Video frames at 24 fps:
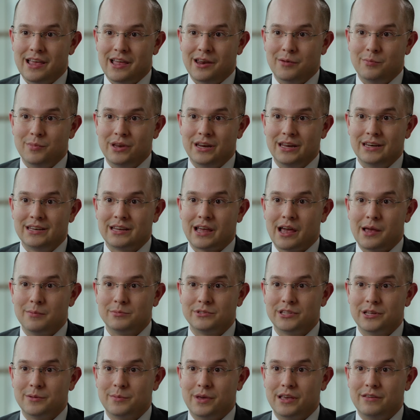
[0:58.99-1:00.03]
and many
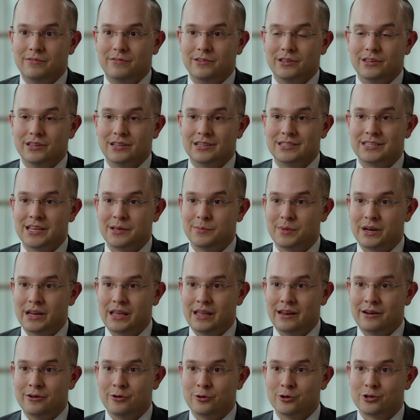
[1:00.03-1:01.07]
times they may feel
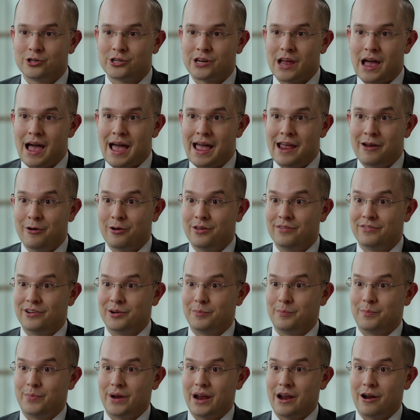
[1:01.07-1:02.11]
intimidated or shy or even
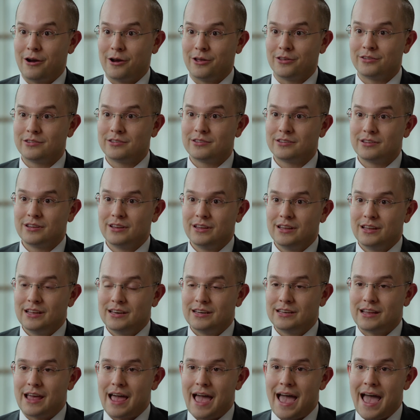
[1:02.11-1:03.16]
embarrassed
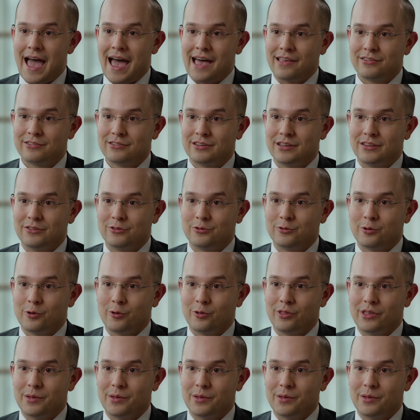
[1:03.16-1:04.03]
to ask, and so